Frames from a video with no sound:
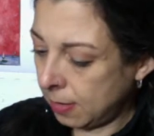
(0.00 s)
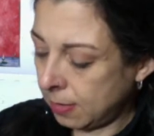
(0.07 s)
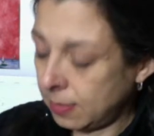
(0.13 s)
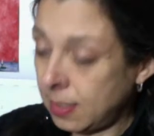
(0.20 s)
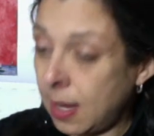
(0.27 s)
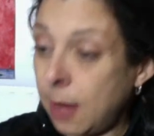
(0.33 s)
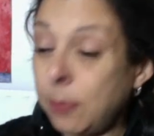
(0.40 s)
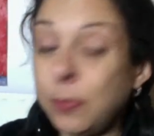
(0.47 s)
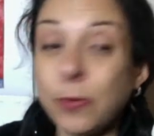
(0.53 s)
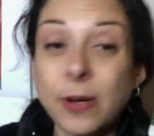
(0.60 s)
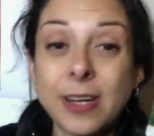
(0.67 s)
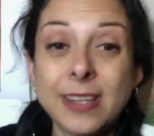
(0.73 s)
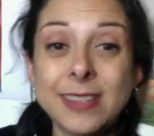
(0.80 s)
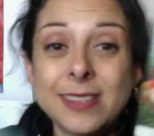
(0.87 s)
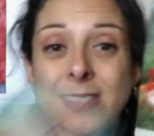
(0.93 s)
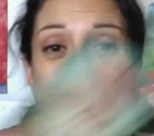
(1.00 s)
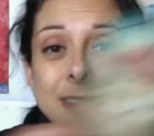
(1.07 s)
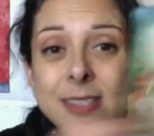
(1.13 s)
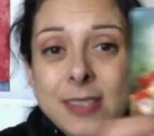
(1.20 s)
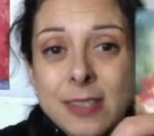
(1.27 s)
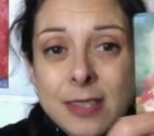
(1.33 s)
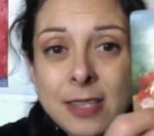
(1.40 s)
Temperance,
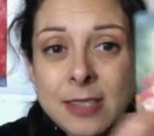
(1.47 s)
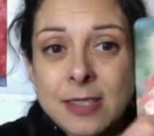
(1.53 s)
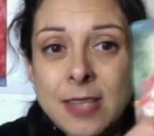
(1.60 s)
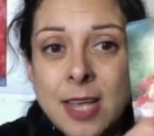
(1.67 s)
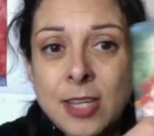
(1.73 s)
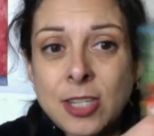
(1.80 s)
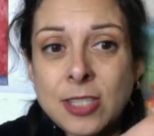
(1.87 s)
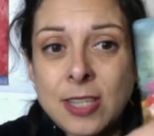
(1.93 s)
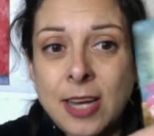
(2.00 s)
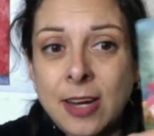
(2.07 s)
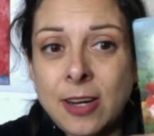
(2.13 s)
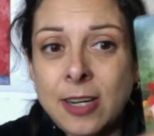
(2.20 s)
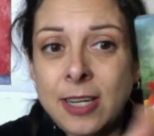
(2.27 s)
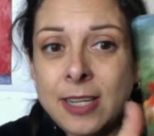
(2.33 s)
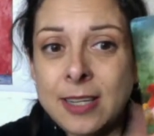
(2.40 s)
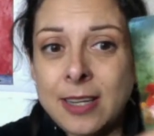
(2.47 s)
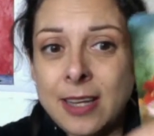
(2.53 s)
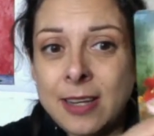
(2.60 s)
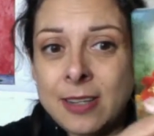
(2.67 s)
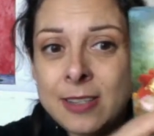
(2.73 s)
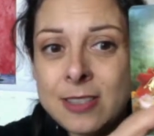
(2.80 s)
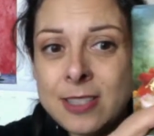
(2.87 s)
that's Sagittarian
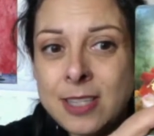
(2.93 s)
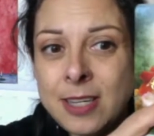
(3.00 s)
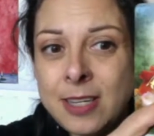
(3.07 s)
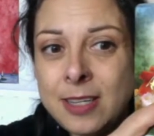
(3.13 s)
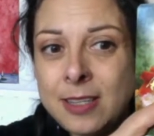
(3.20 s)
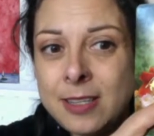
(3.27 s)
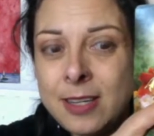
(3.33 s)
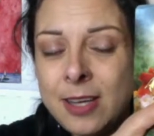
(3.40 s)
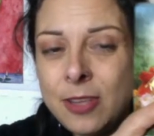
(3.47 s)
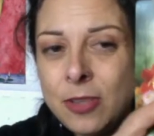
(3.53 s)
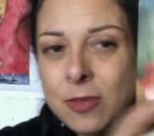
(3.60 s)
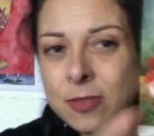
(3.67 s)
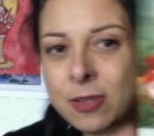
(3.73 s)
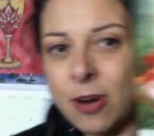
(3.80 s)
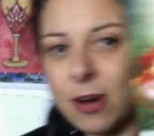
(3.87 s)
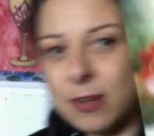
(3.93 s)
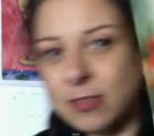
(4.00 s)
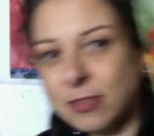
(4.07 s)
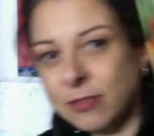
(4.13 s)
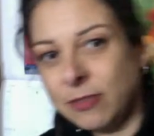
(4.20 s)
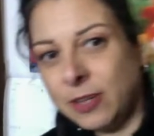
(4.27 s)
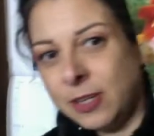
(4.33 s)
energy. Those cards
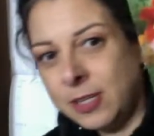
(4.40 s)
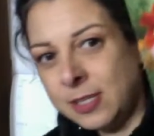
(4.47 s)
are very